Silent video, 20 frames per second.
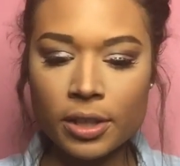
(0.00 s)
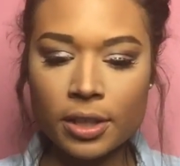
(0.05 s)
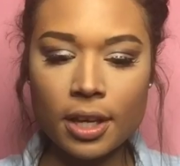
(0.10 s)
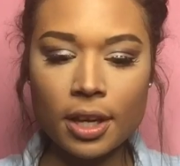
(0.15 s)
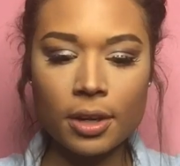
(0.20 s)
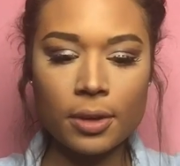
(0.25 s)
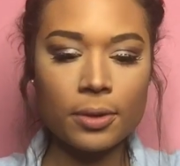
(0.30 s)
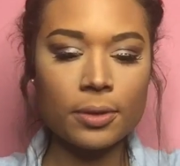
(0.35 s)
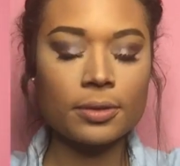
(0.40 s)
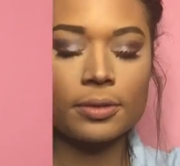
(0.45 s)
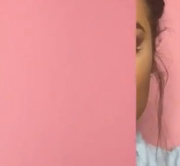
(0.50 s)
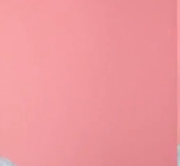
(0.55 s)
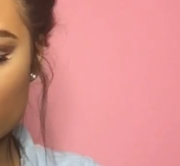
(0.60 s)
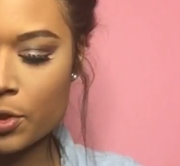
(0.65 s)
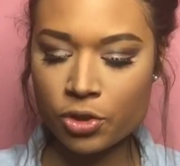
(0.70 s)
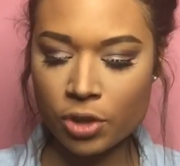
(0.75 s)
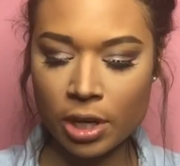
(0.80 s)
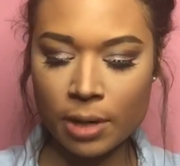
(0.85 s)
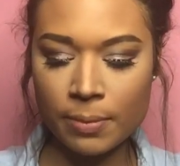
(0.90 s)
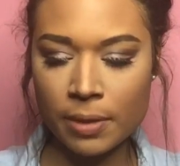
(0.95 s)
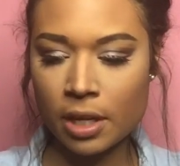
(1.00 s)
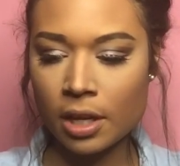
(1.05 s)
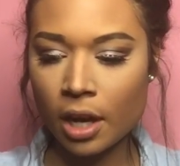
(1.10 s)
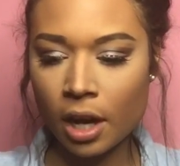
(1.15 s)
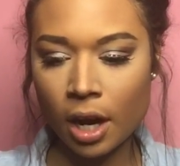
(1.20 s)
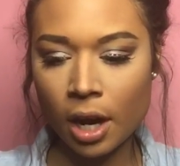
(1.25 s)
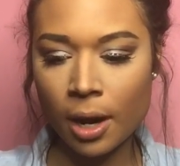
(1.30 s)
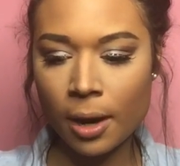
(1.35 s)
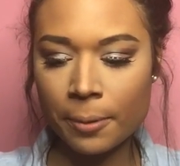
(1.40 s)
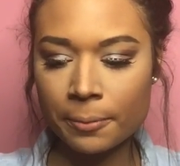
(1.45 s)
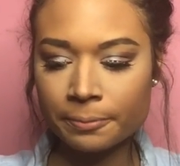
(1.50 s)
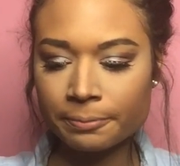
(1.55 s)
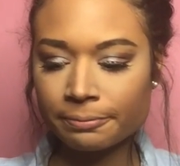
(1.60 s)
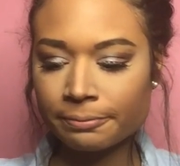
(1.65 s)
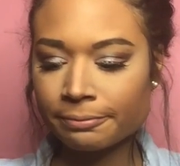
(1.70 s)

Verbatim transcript: the hell? Everyone's trying to be her.